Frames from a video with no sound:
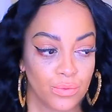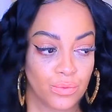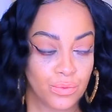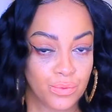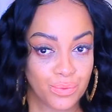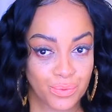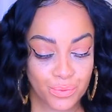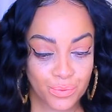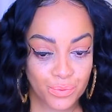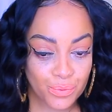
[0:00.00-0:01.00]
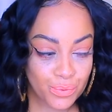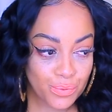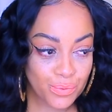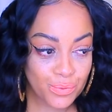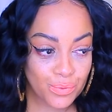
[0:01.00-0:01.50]

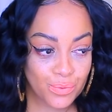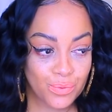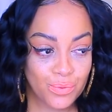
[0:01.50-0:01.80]
Nothing is said.